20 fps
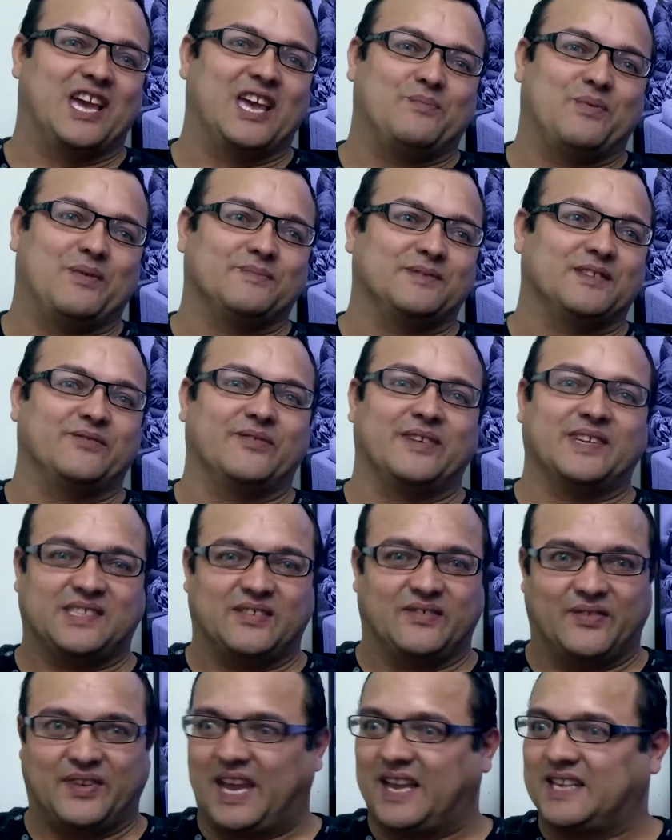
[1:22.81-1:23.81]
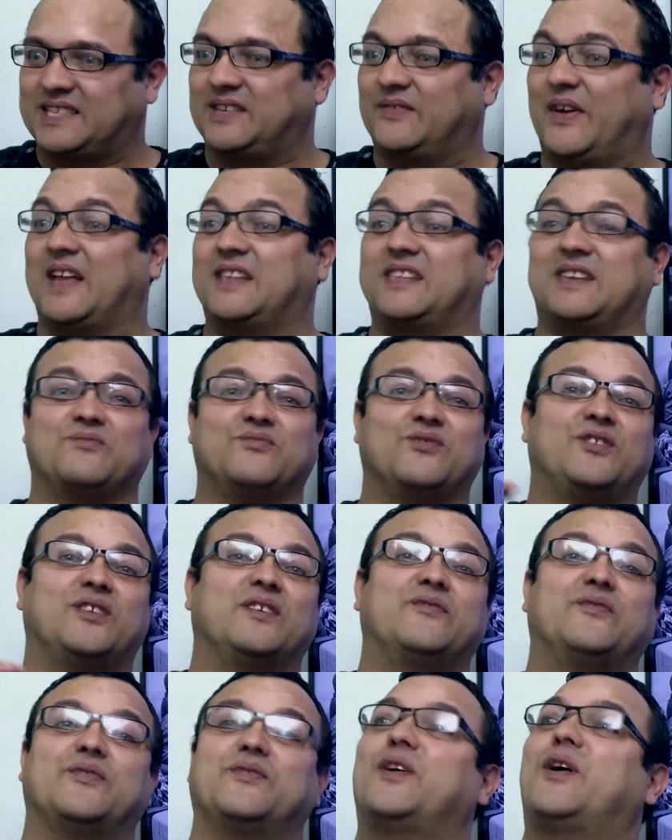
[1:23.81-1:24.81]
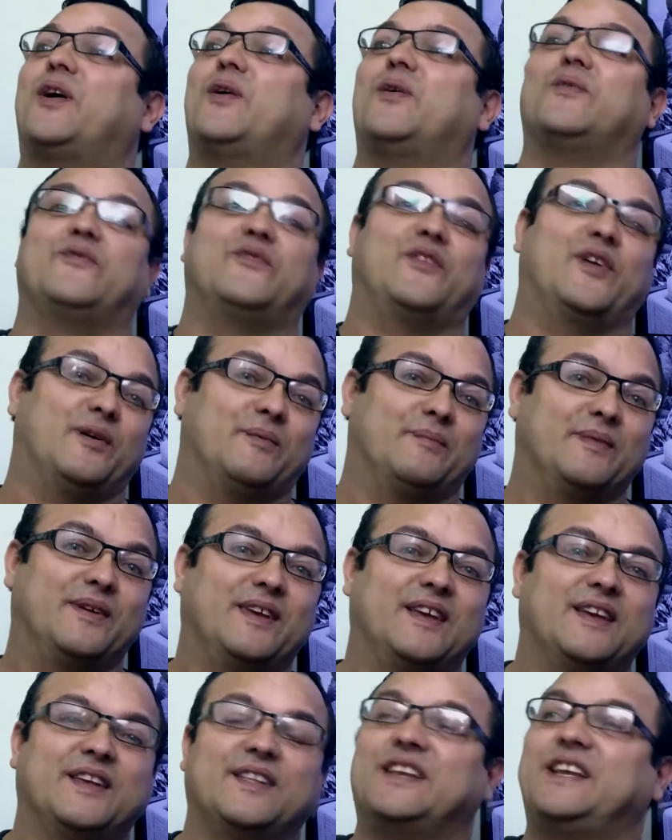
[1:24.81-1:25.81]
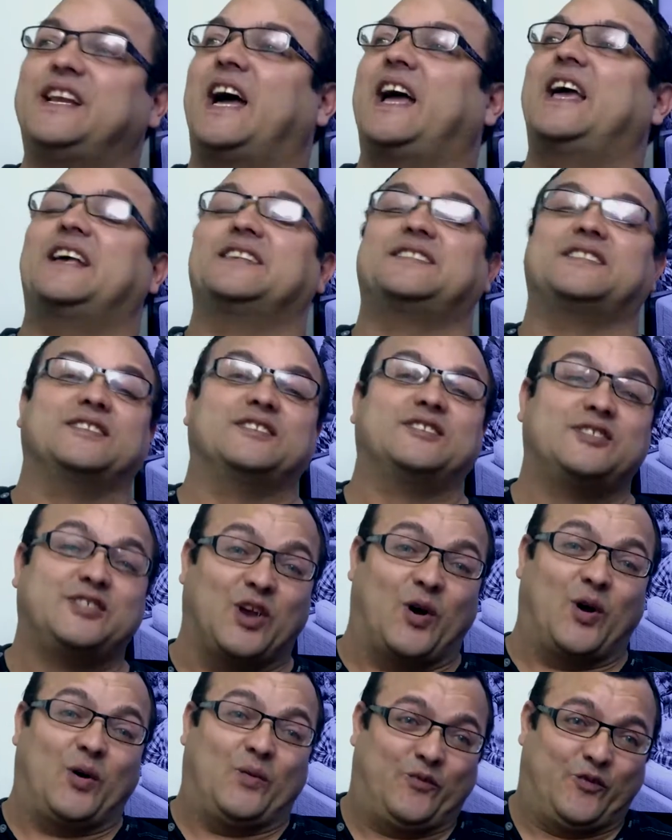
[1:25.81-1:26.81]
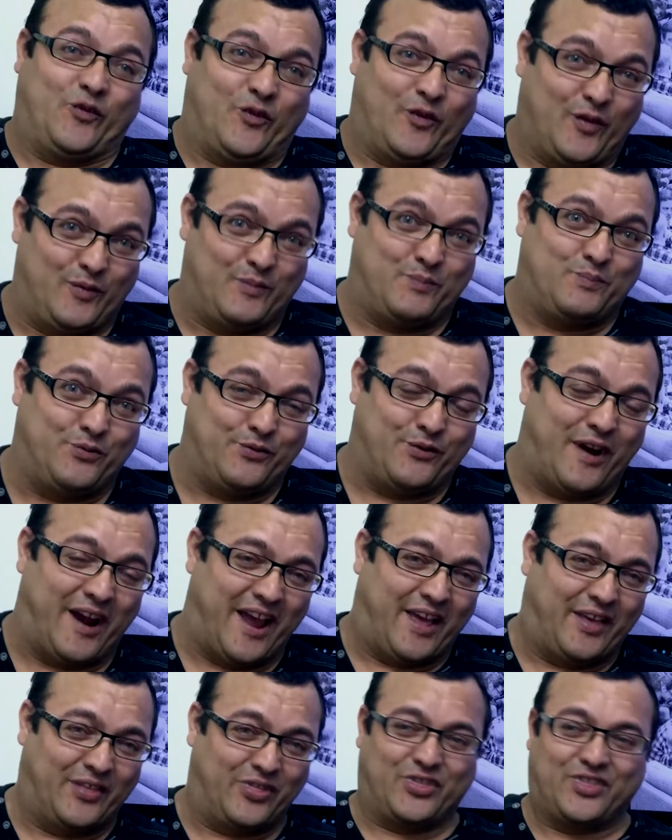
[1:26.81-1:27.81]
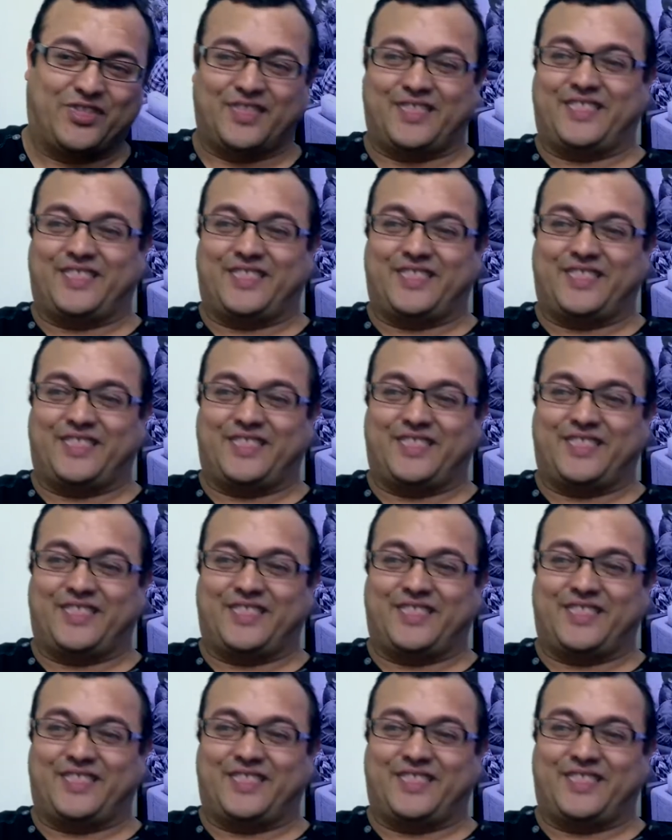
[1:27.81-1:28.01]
Abrams and the rest of the cast have had him running through the whole film. The guy hasn't stopped for a breath.